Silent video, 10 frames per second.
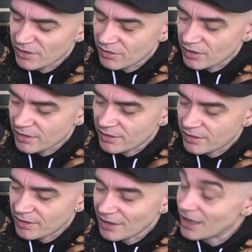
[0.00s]
just
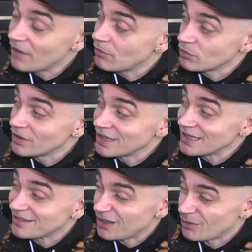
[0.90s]
the devil, the
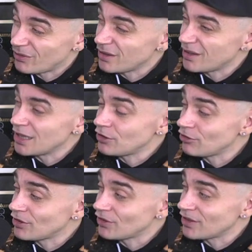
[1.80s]
detail, the, the
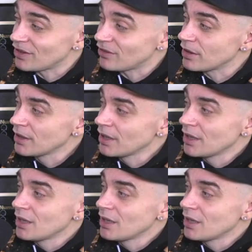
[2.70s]
intricacies, the